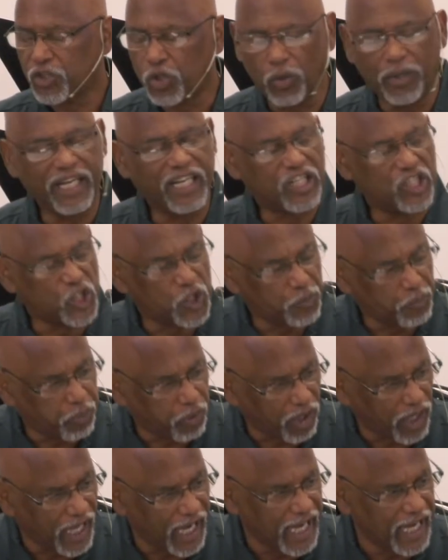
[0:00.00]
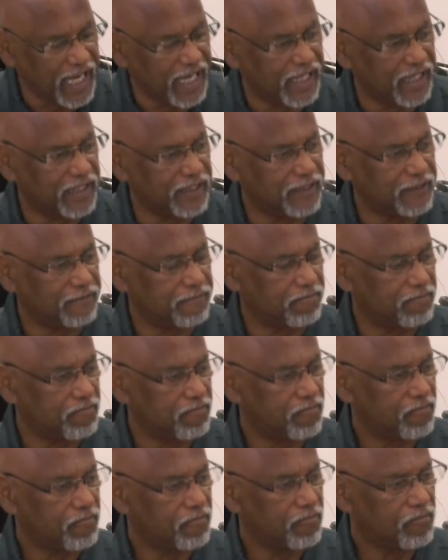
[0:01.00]
to explain
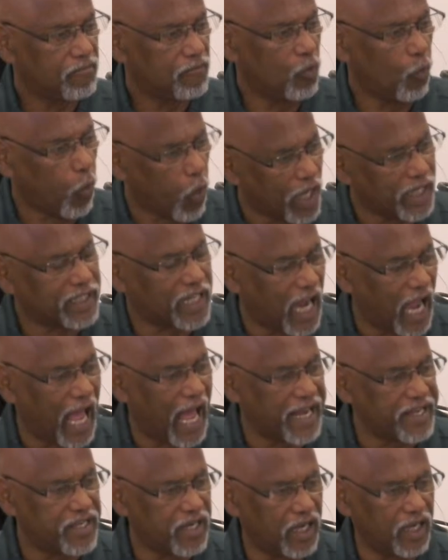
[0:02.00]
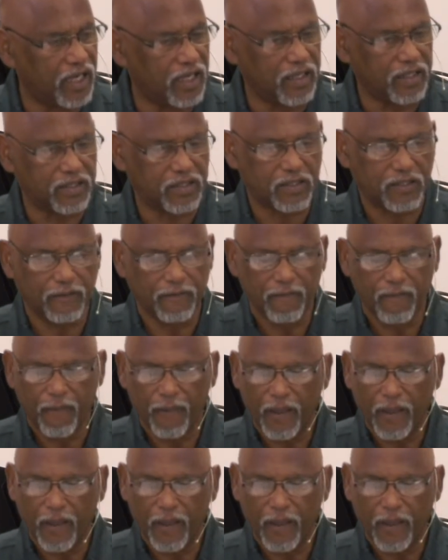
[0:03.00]
what God does,